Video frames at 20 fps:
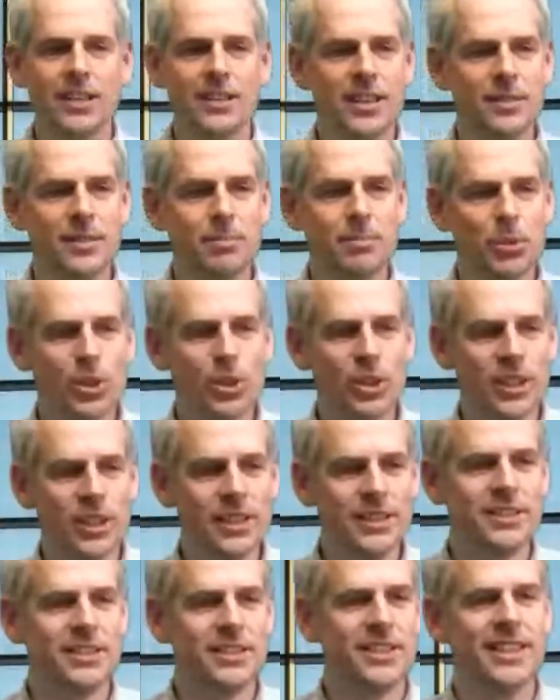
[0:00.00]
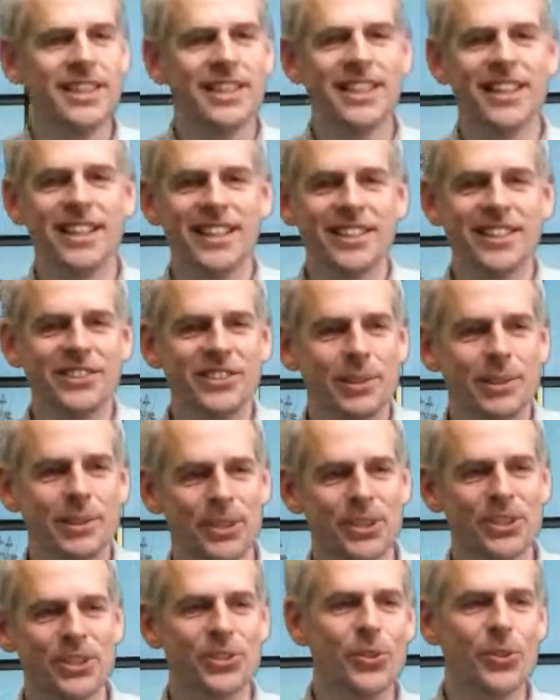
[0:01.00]
more or less similar
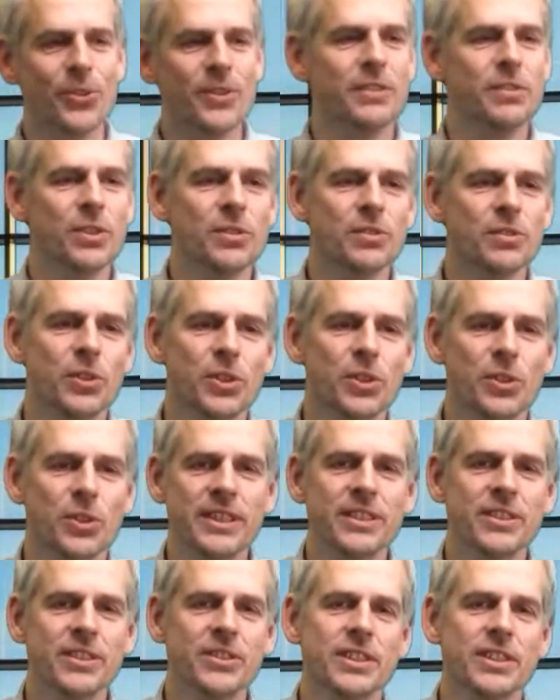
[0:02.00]
story for Greenhood.